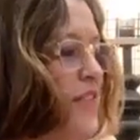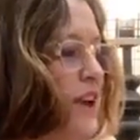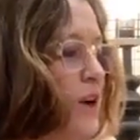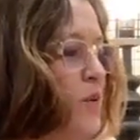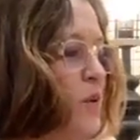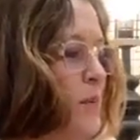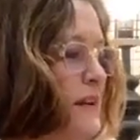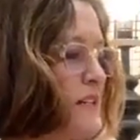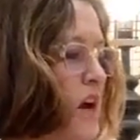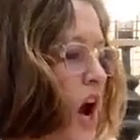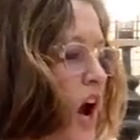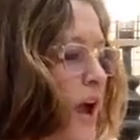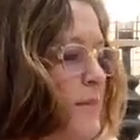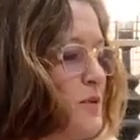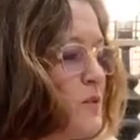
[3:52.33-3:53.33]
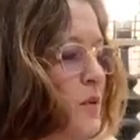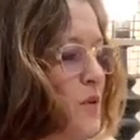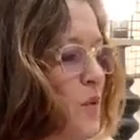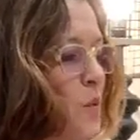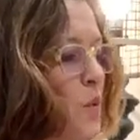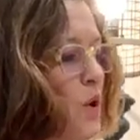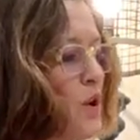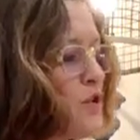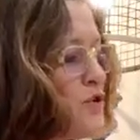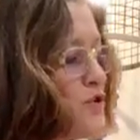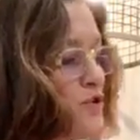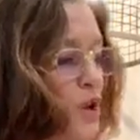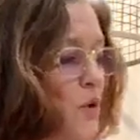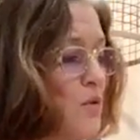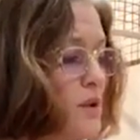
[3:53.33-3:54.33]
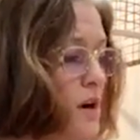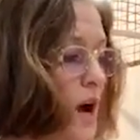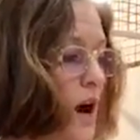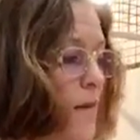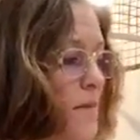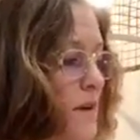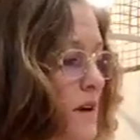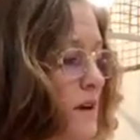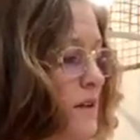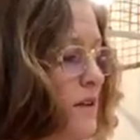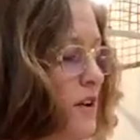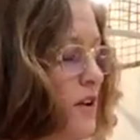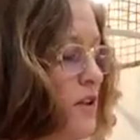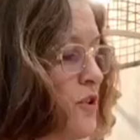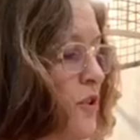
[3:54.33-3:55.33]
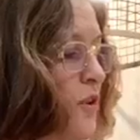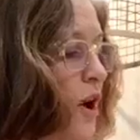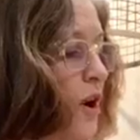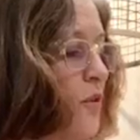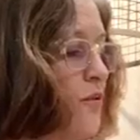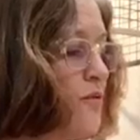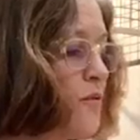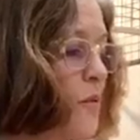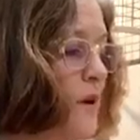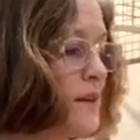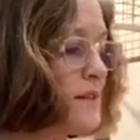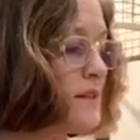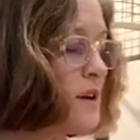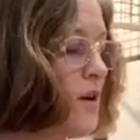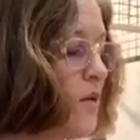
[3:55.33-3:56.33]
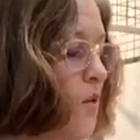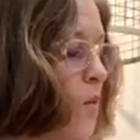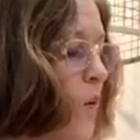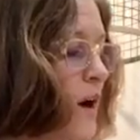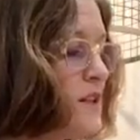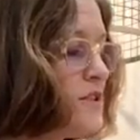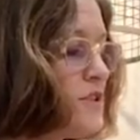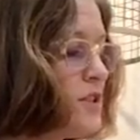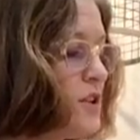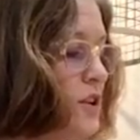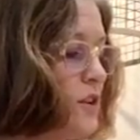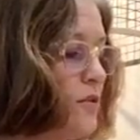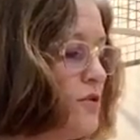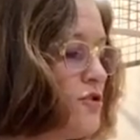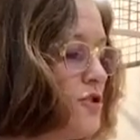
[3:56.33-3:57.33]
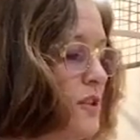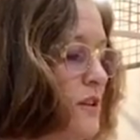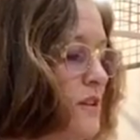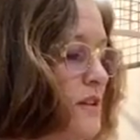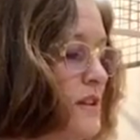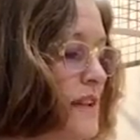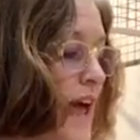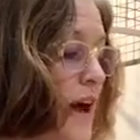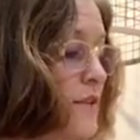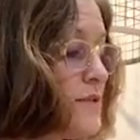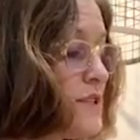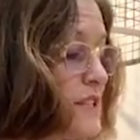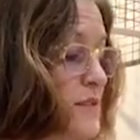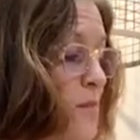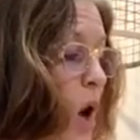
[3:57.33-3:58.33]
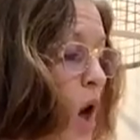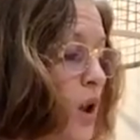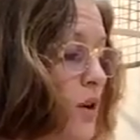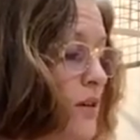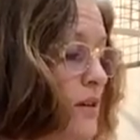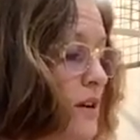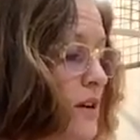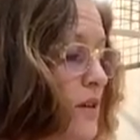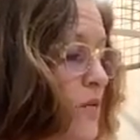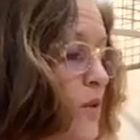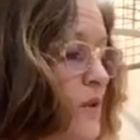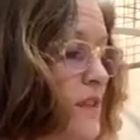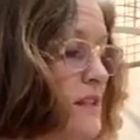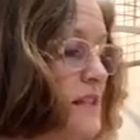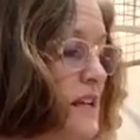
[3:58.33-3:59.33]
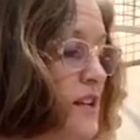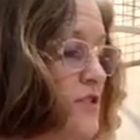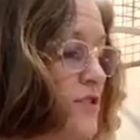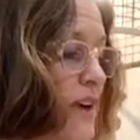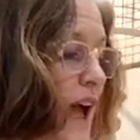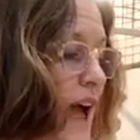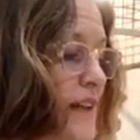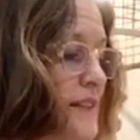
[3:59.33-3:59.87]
There will be times when the words don't come. Your own voice, once huge, now smaller, when the teacher